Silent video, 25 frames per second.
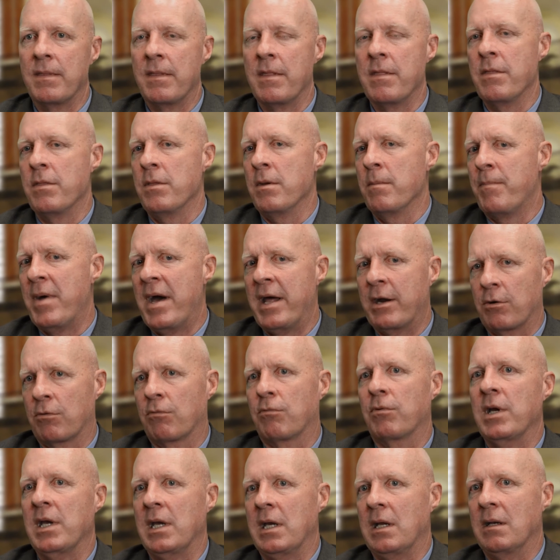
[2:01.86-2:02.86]
the better
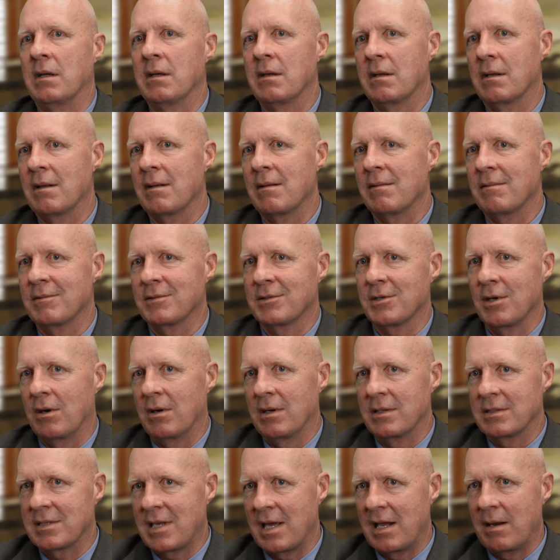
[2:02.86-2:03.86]
read. So
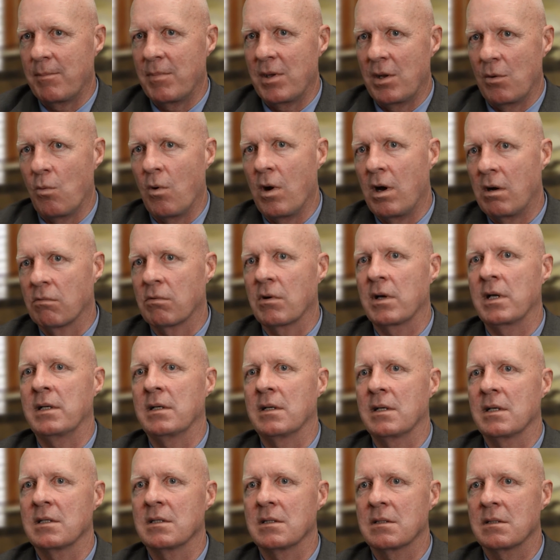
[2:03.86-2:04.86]
it's got to be well written
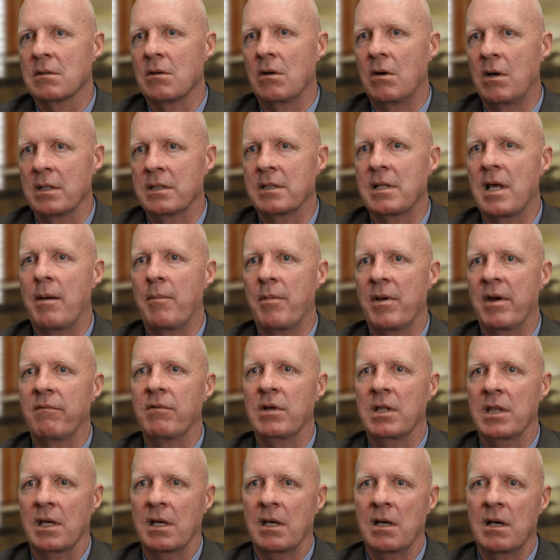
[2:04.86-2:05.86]
is on top of
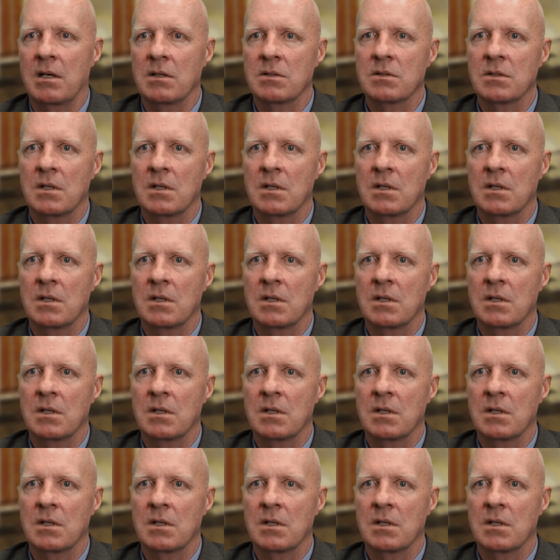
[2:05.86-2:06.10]
everything else.